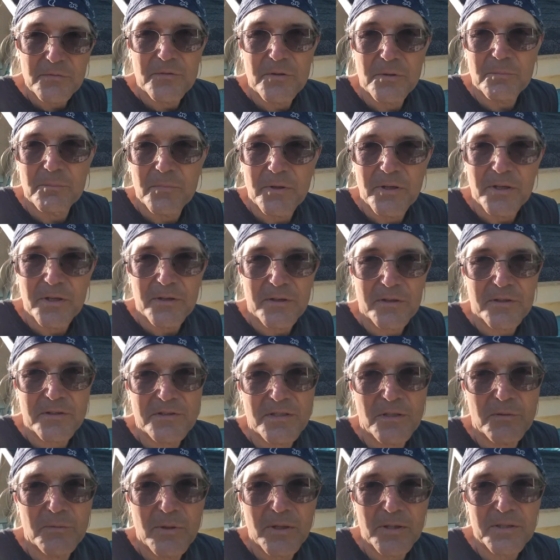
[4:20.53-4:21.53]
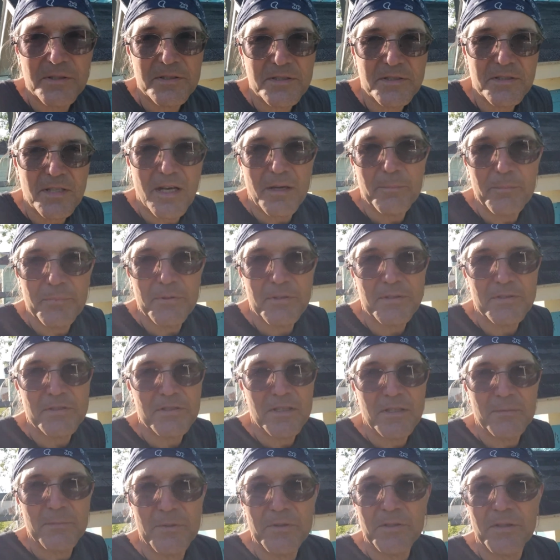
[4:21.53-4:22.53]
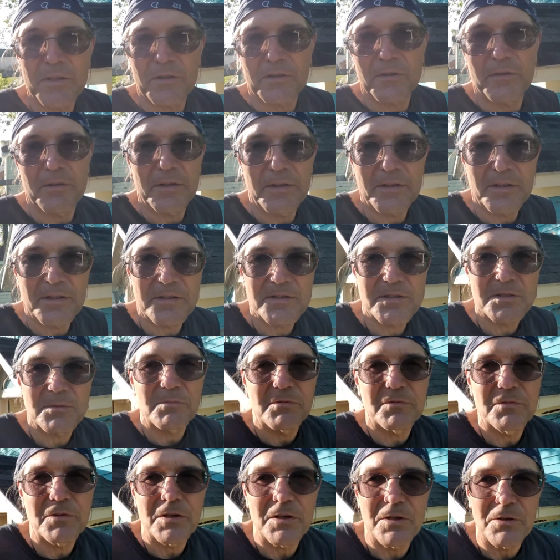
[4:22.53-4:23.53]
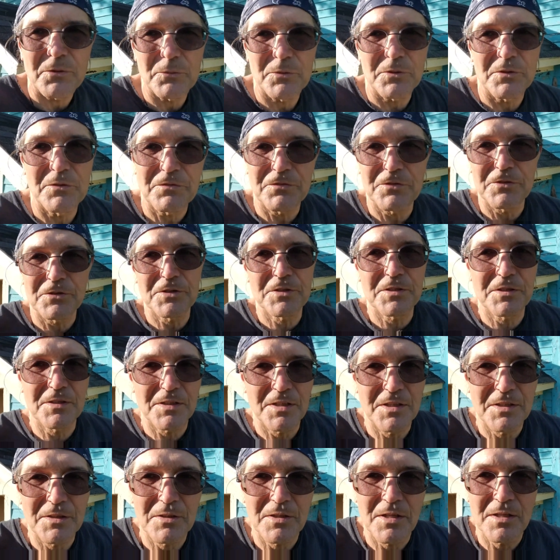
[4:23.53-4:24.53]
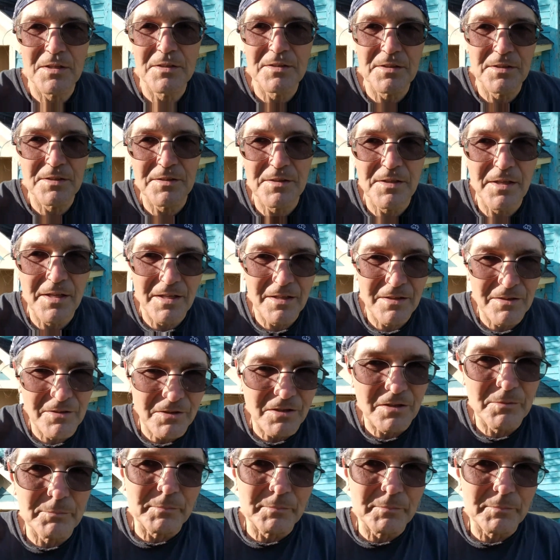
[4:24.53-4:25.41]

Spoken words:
to Meijer because I wanted to stop at the cemetery and get some firewood for tonight, and I did that. Look at